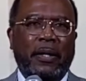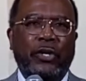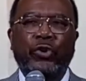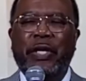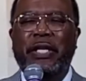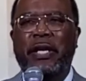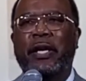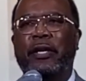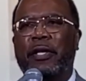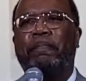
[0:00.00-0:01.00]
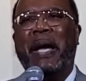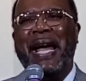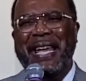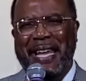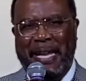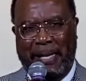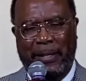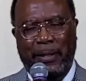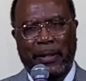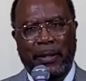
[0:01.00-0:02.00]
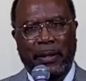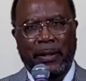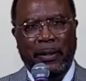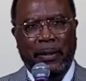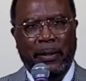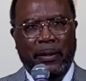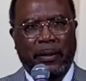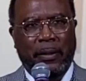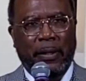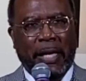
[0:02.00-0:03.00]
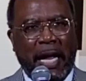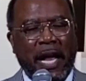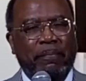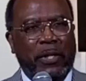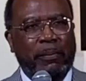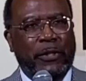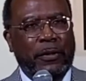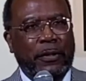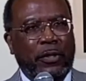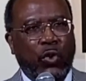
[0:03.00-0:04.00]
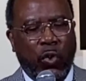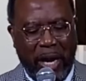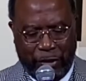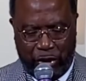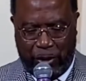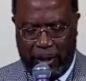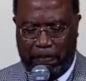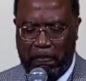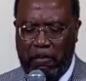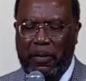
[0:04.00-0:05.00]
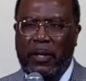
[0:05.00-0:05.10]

You can hear the pain in Abram's question